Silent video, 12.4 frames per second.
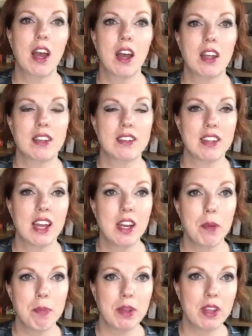Sign
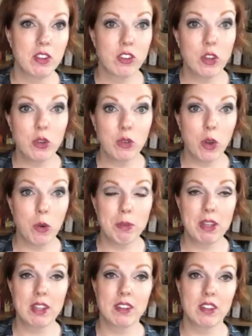up soon though,
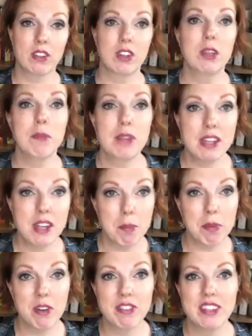because there's a limited
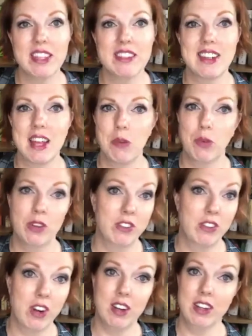number of seats, and we're
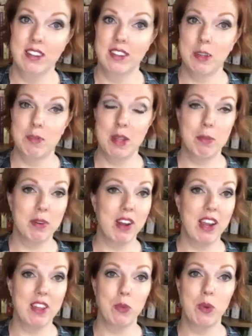starting September
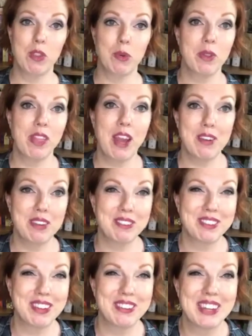9th with or without you.
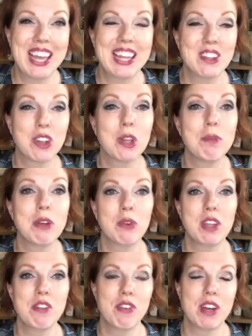So it's going to be
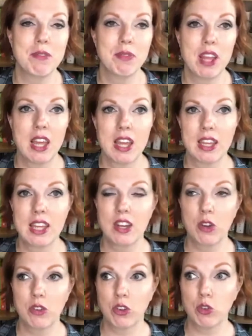really fun.
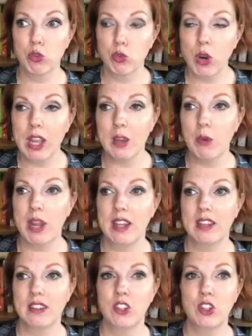Keto is a great
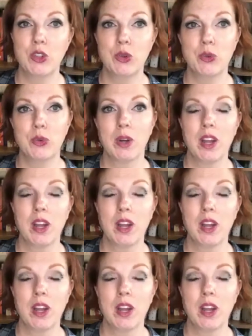way to